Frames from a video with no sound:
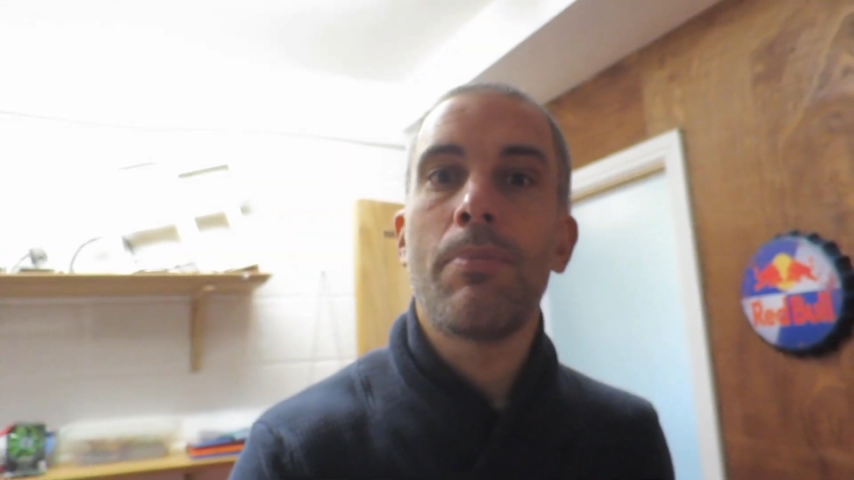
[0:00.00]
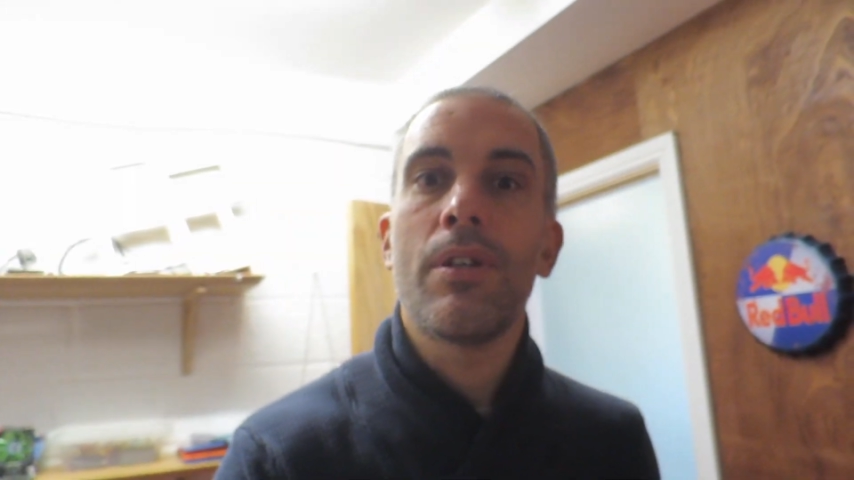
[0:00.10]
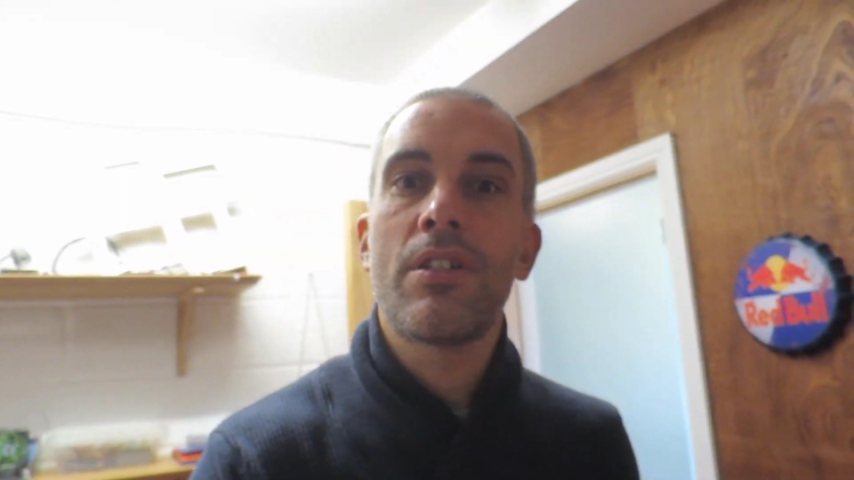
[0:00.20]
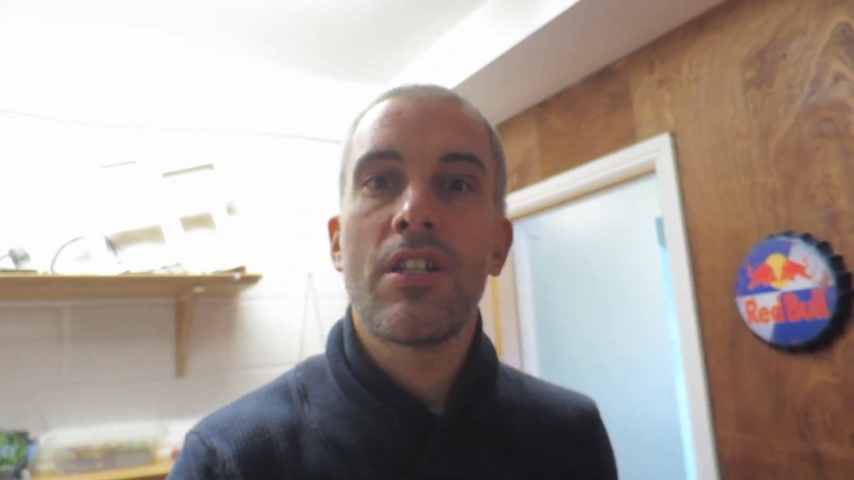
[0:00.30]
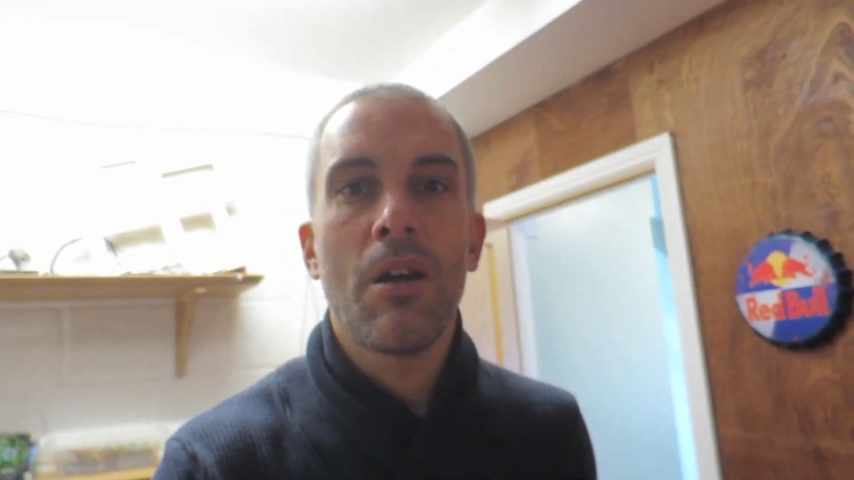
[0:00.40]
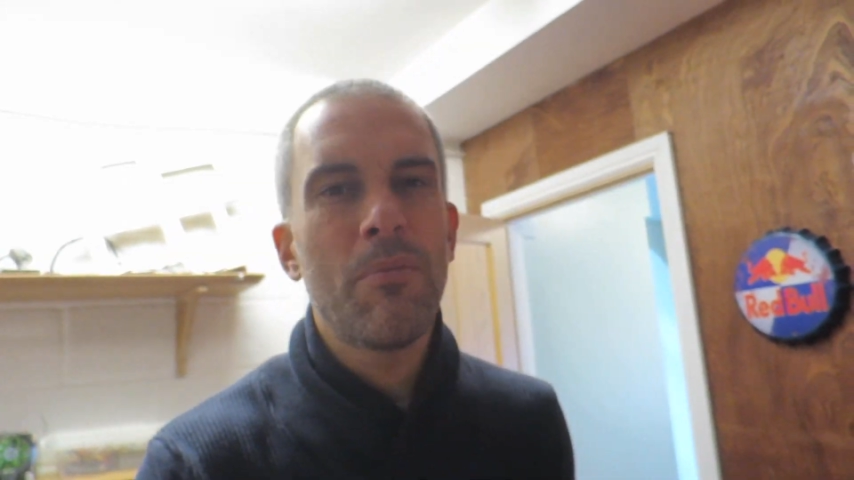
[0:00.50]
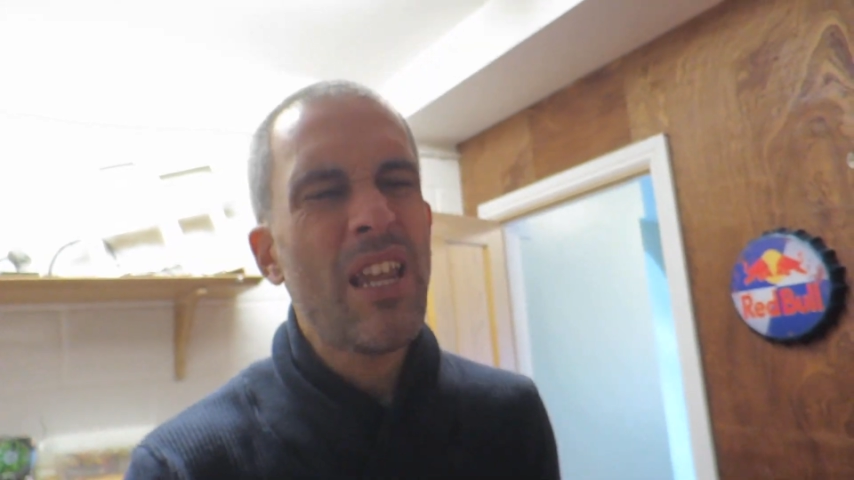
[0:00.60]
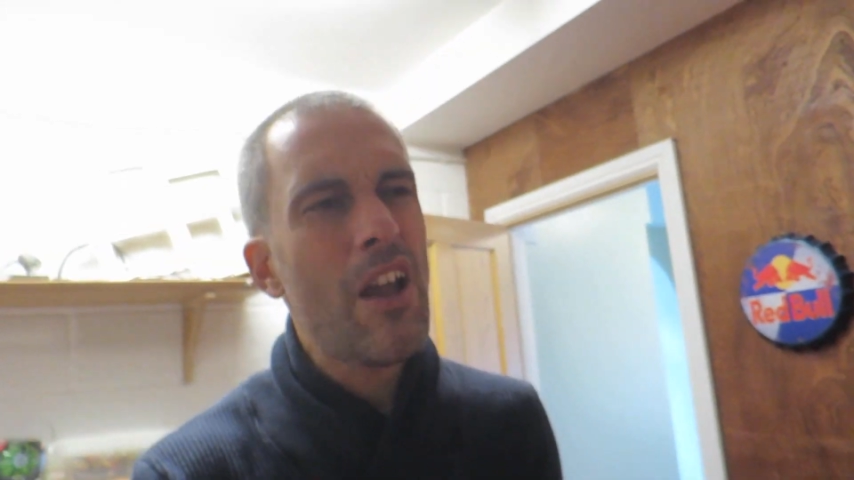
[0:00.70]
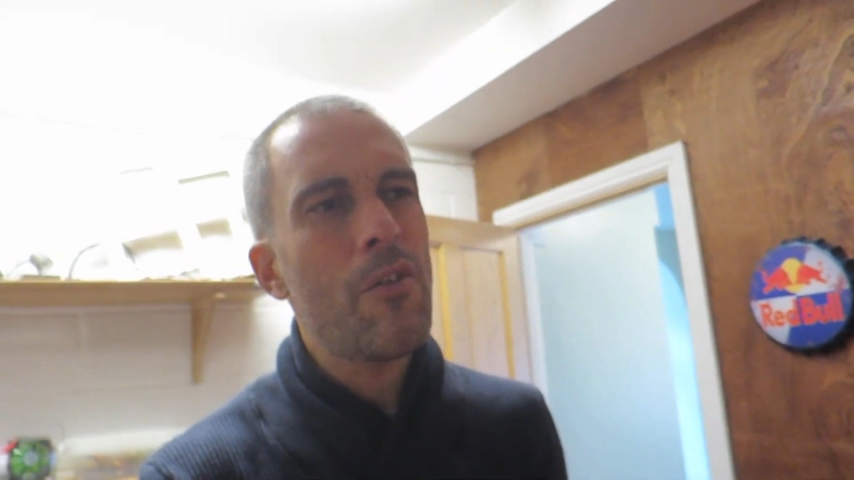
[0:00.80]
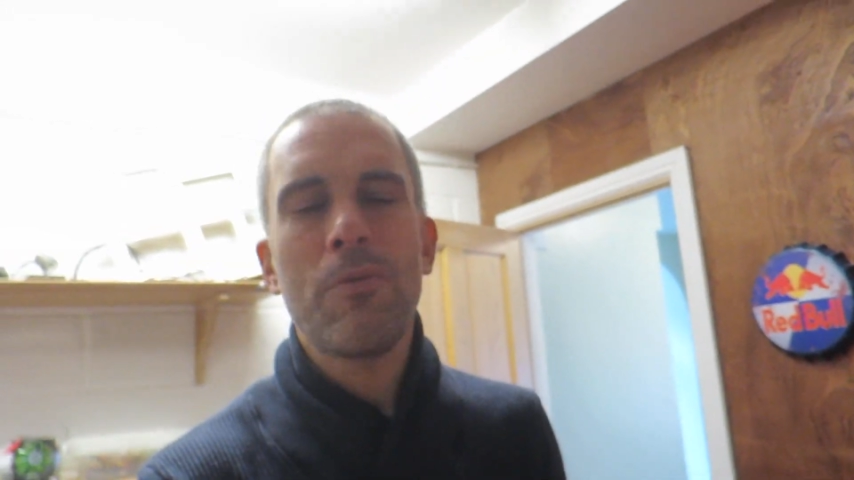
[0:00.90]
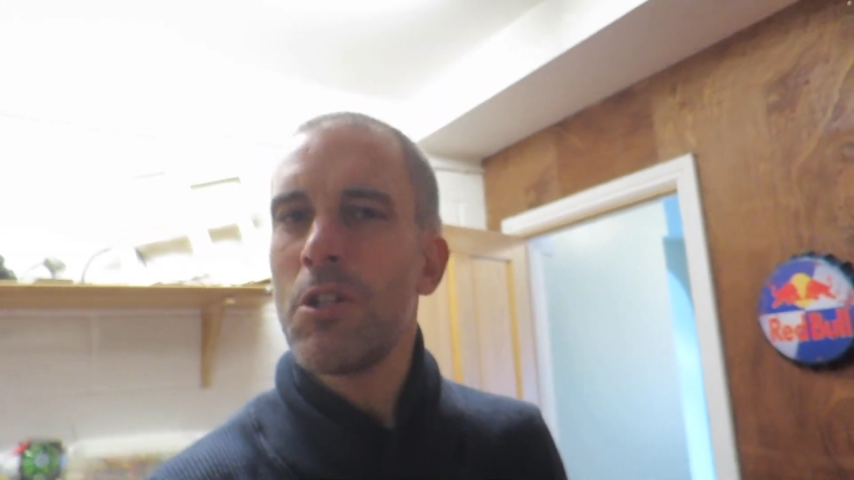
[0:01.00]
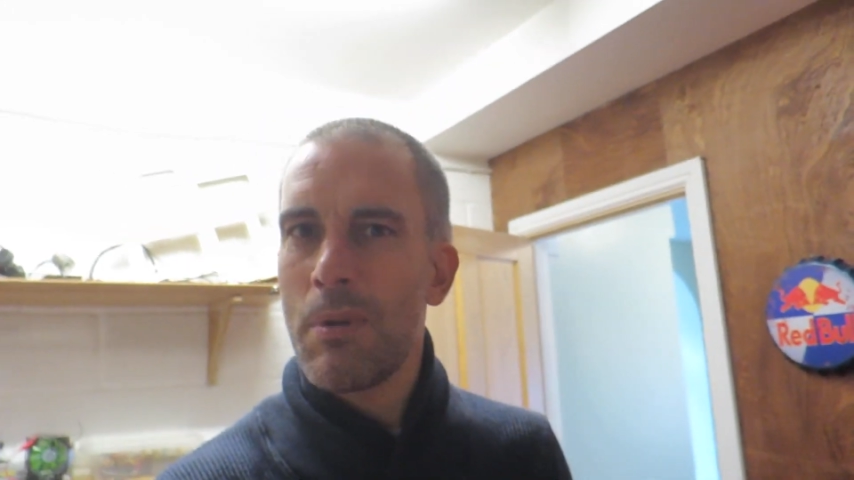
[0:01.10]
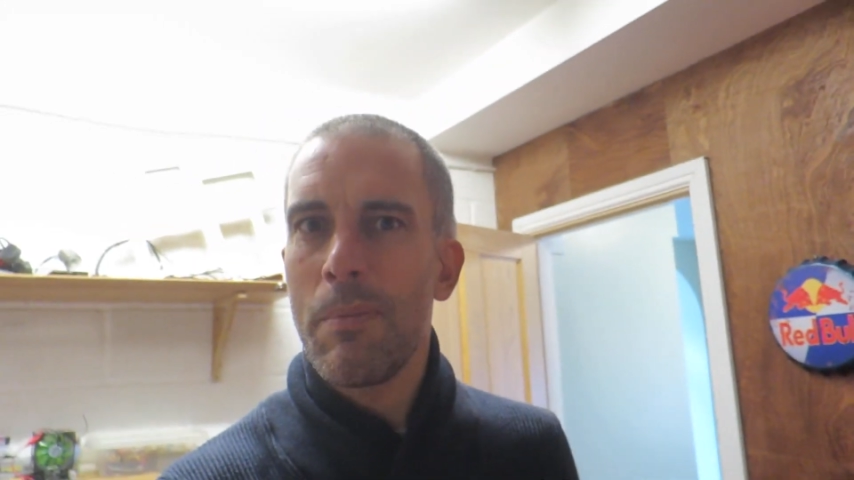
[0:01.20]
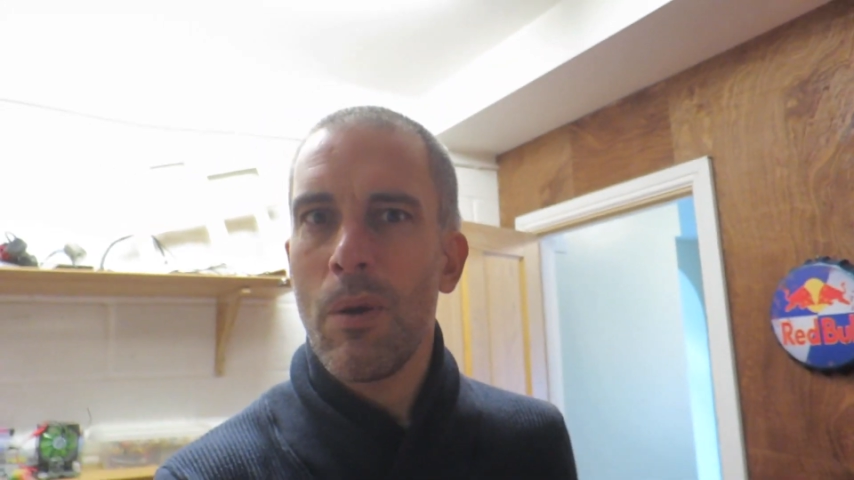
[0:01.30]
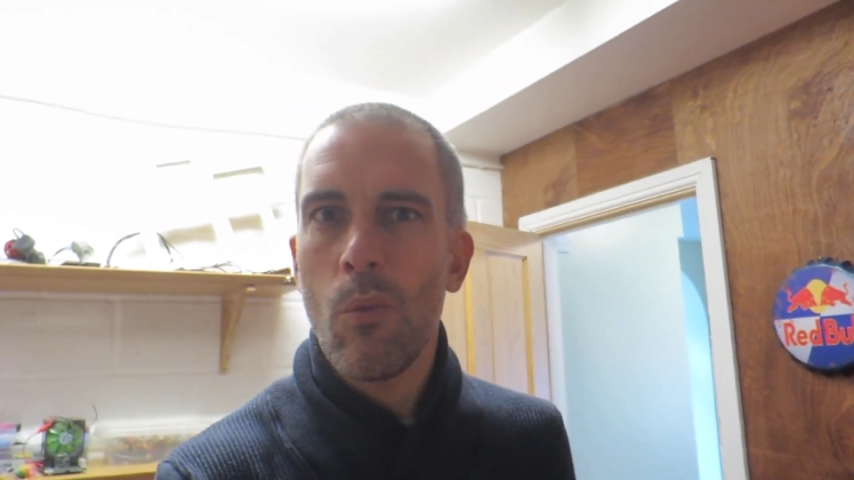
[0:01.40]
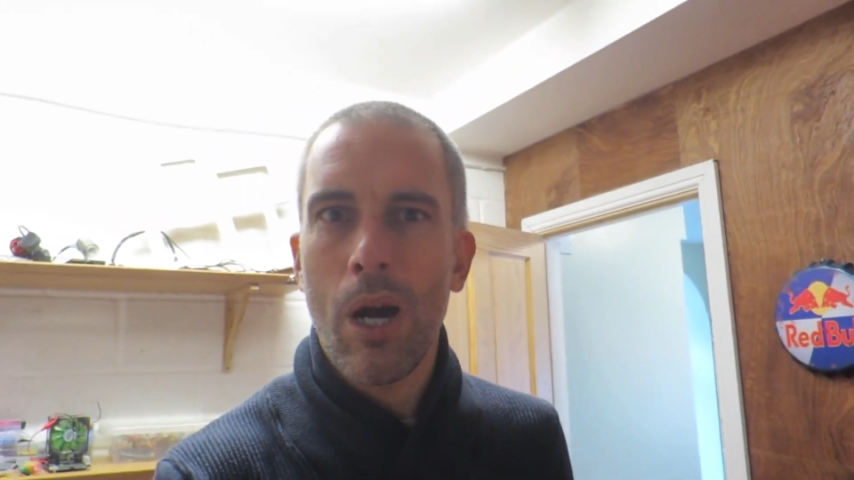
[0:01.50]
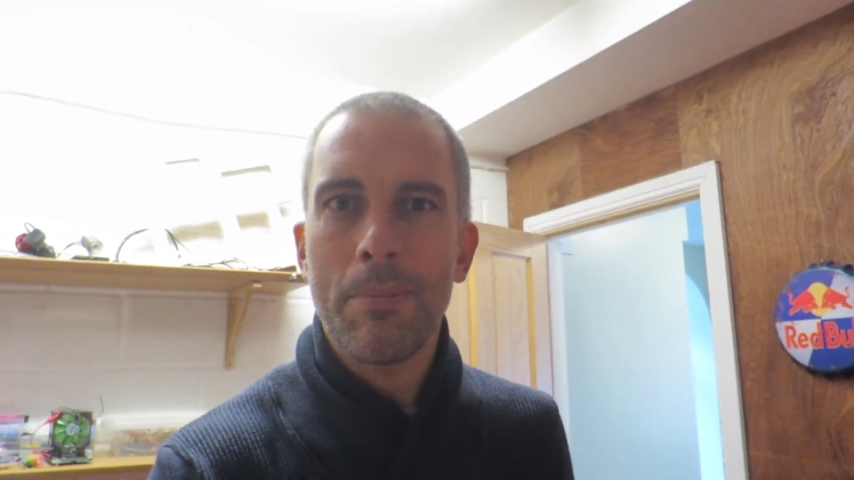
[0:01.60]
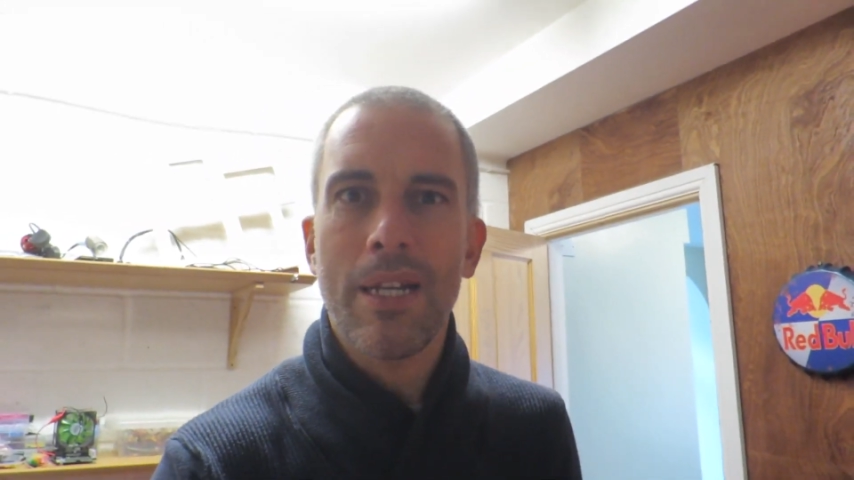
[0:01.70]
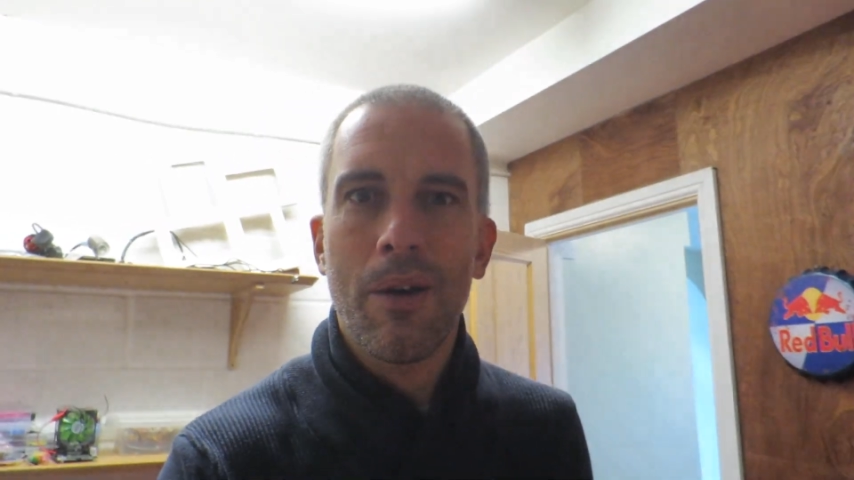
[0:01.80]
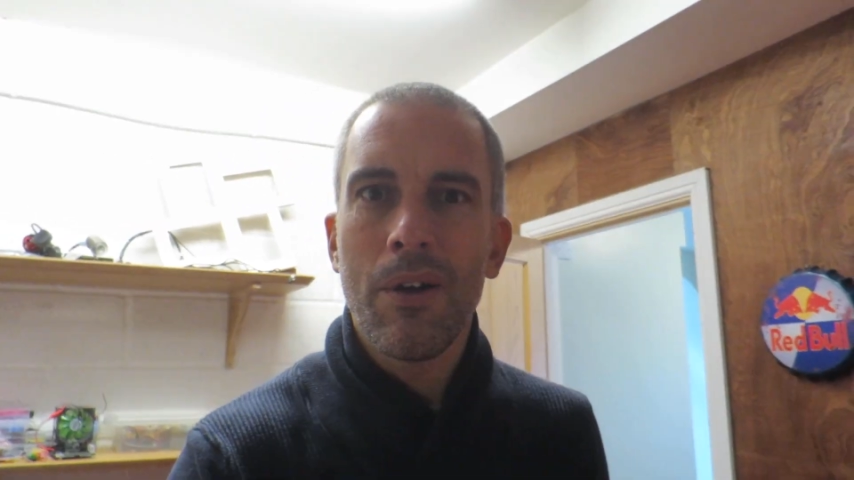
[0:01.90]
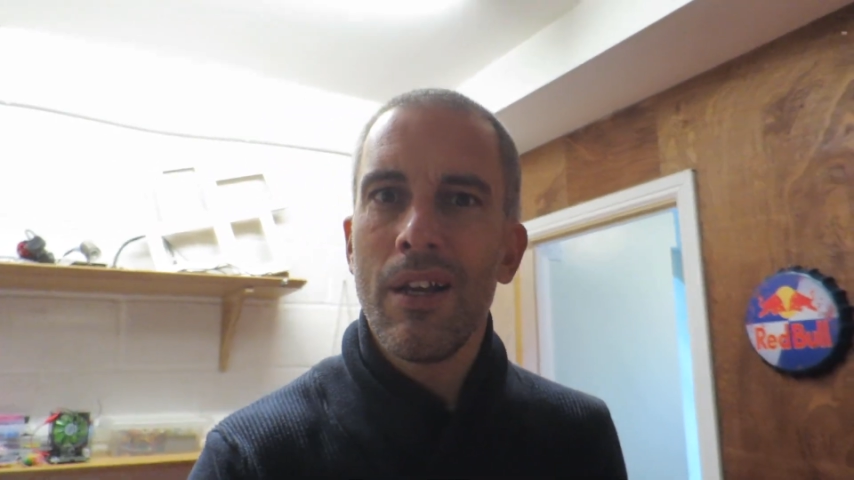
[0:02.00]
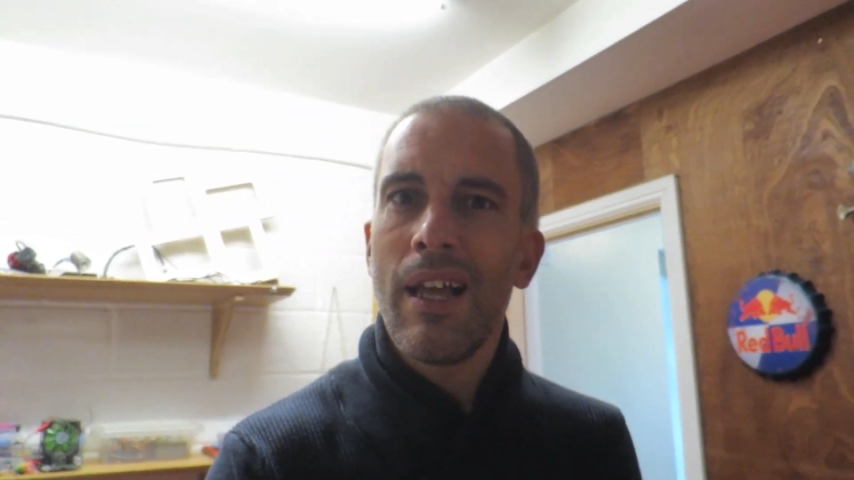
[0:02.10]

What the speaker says: but we've just been a bit wiped out.